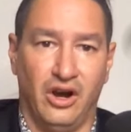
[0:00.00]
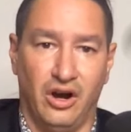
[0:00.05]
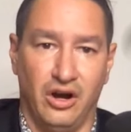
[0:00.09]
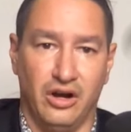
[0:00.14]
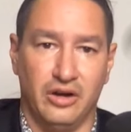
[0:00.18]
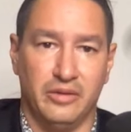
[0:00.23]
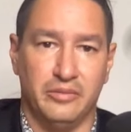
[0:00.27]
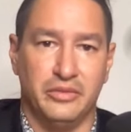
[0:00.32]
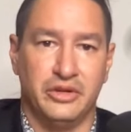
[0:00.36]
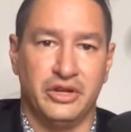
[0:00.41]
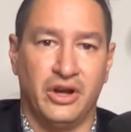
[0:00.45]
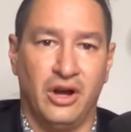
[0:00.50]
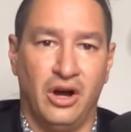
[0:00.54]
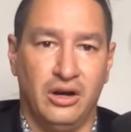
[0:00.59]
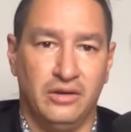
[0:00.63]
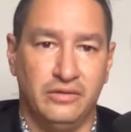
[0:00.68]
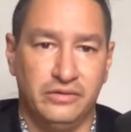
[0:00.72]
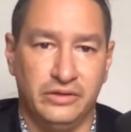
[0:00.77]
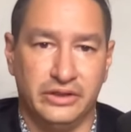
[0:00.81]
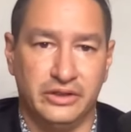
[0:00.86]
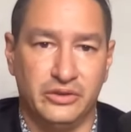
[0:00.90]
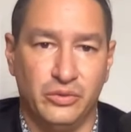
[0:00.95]
armed
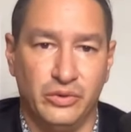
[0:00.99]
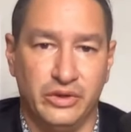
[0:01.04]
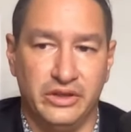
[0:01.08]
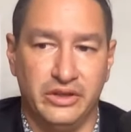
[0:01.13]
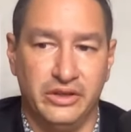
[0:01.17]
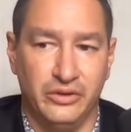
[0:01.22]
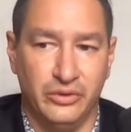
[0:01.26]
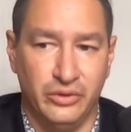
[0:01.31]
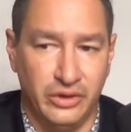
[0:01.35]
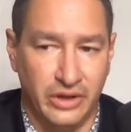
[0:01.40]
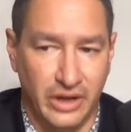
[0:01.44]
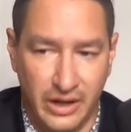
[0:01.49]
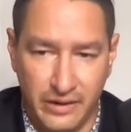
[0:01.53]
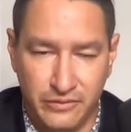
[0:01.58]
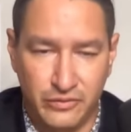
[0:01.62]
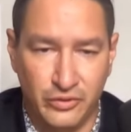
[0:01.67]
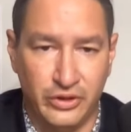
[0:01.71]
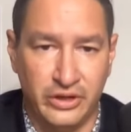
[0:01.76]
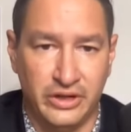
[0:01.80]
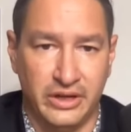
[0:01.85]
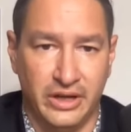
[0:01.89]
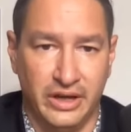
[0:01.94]
conflict with you
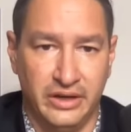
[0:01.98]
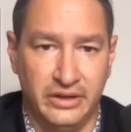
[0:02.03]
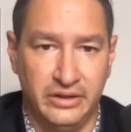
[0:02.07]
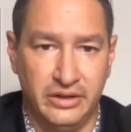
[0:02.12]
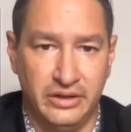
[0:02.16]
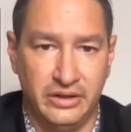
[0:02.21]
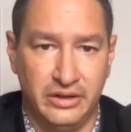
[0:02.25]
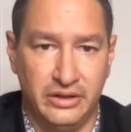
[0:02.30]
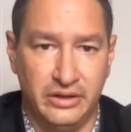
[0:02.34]
ever again.